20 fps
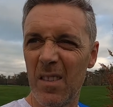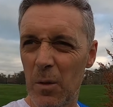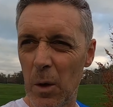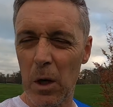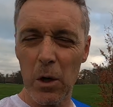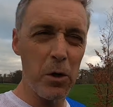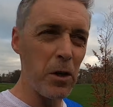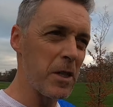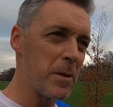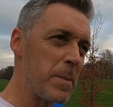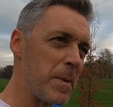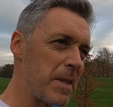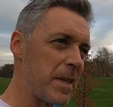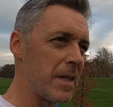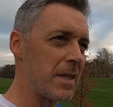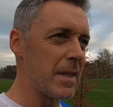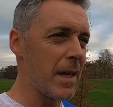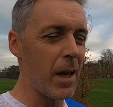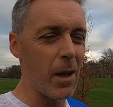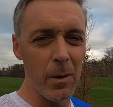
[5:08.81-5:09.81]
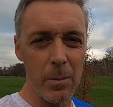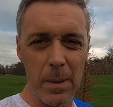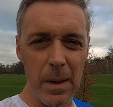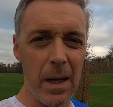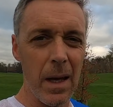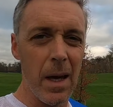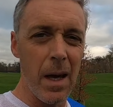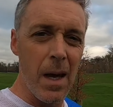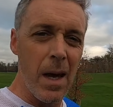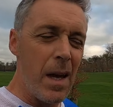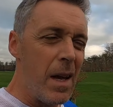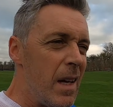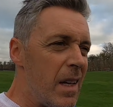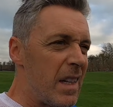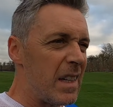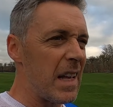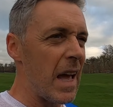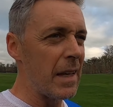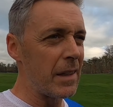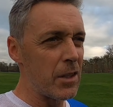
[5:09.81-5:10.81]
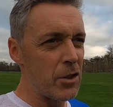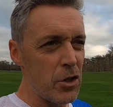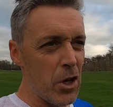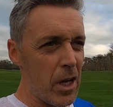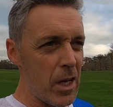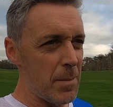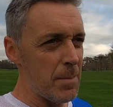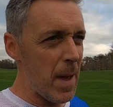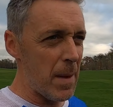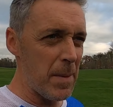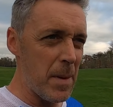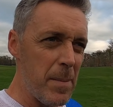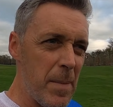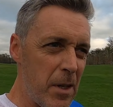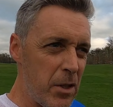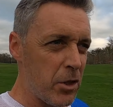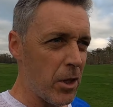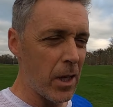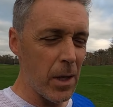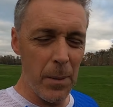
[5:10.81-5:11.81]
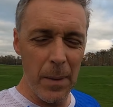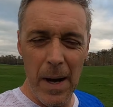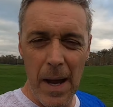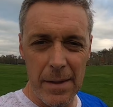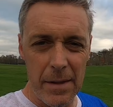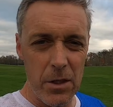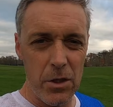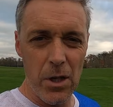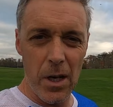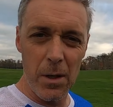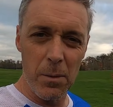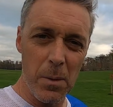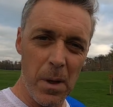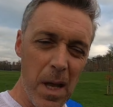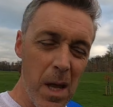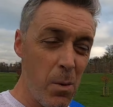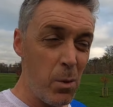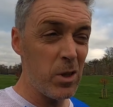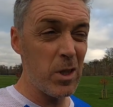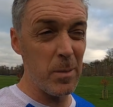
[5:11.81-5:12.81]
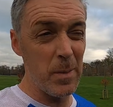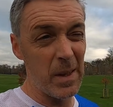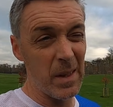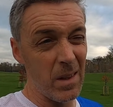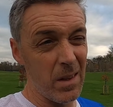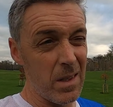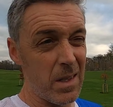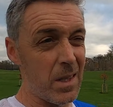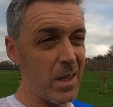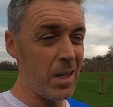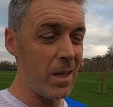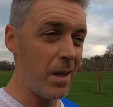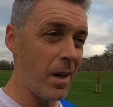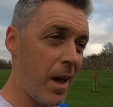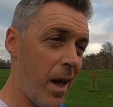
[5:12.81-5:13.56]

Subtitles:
With Christmas, I'd say it'll be end of January, maybe mid-January, end of January, which would be nice.